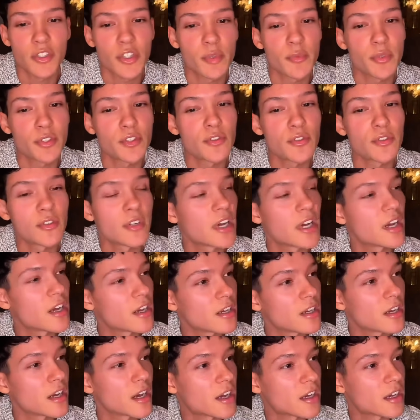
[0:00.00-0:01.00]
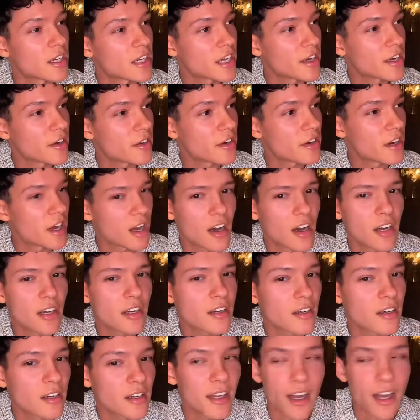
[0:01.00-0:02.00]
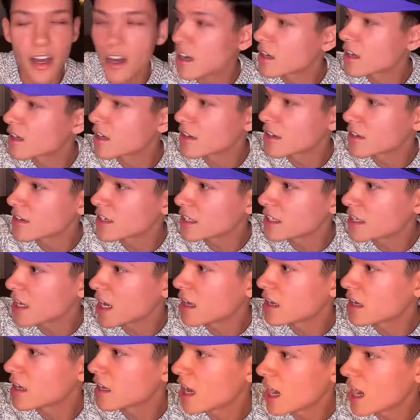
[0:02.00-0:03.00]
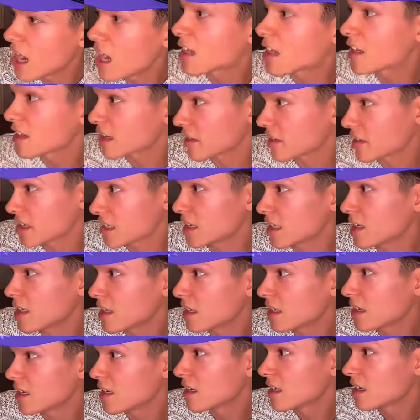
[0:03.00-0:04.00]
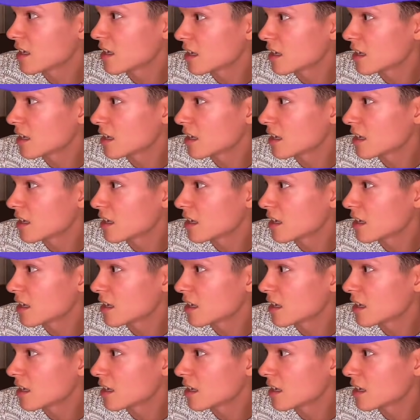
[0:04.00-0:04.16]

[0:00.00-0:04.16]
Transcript: Or we shipping to Hungary? Hungary.